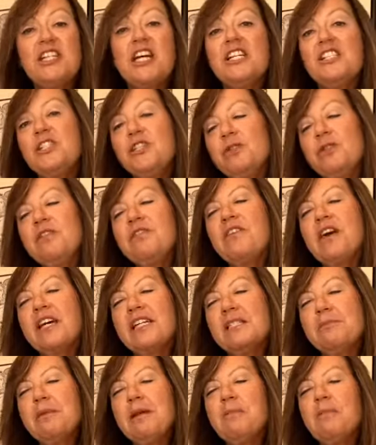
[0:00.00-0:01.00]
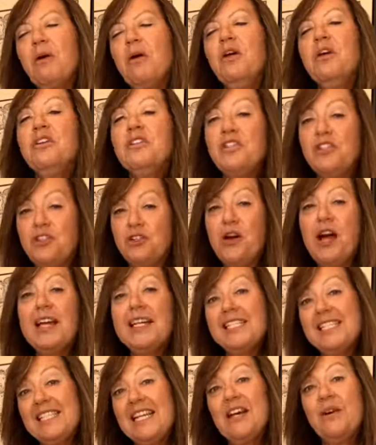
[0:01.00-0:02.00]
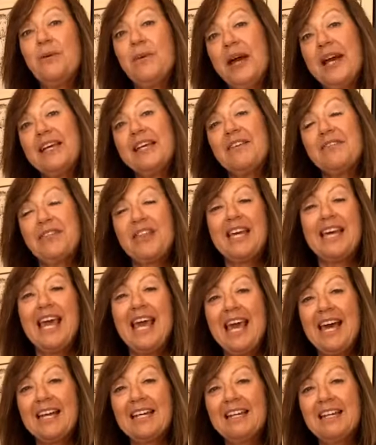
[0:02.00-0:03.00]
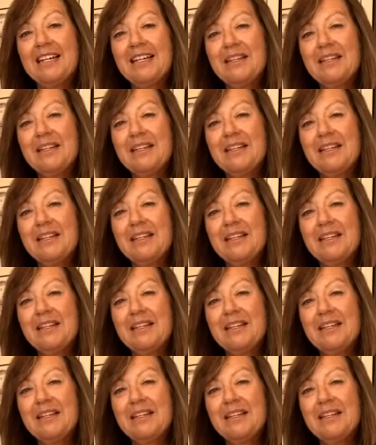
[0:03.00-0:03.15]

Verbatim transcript: I do advise people to try to stay awake if they can.